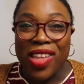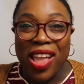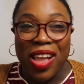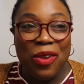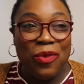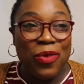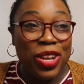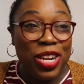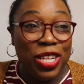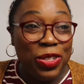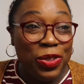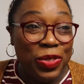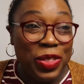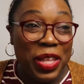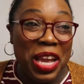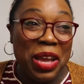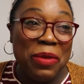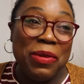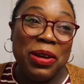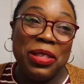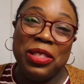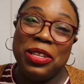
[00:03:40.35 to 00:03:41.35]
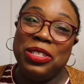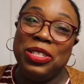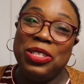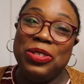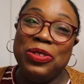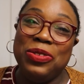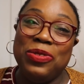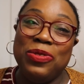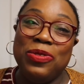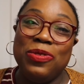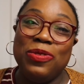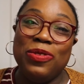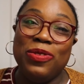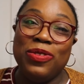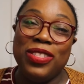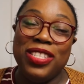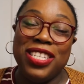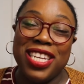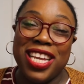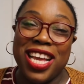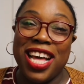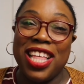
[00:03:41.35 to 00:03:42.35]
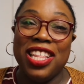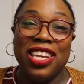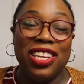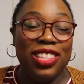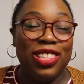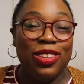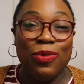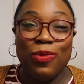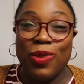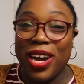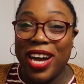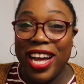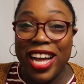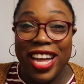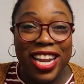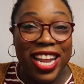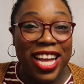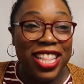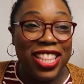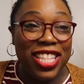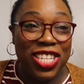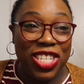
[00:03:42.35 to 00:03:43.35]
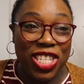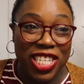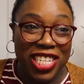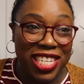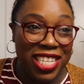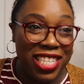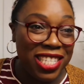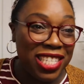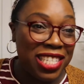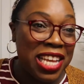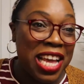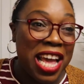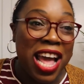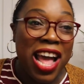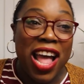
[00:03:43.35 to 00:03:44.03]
And what did you think about the two together, the wine and the cheese?